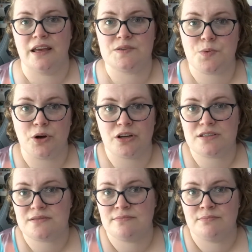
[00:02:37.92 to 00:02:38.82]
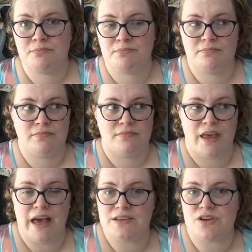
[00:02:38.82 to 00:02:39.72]
worked
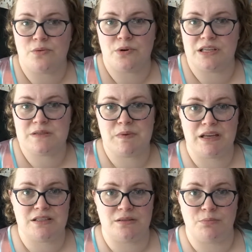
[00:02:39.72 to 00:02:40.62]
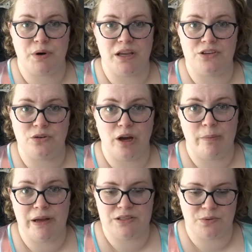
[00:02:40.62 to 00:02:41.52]
as I would expect a brand new
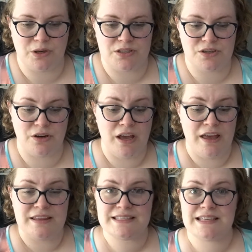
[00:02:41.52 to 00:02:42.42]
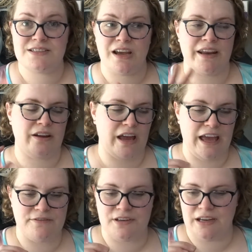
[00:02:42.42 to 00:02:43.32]
iPad to work. So this is exciting. I
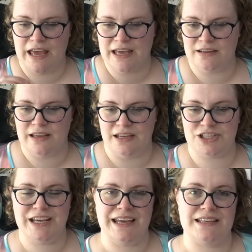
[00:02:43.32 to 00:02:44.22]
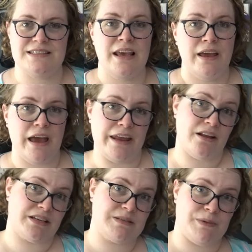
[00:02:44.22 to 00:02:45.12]
haven't had a chance, and
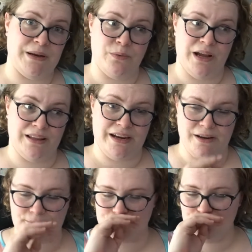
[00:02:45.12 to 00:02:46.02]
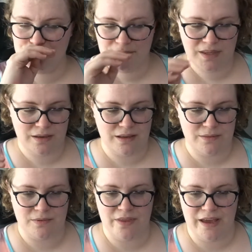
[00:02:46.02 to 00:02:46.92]
I'll explain why later,
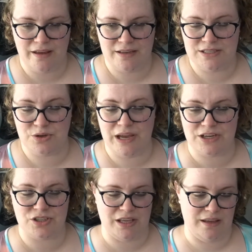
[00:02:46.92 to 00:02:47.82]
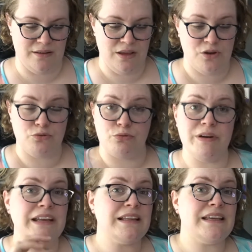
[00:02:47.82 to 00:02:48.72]
that to actually
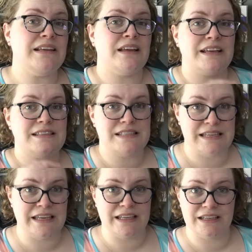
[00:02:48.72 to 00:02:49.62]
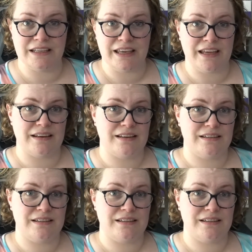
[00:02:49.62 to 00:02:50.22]
really like dig in and get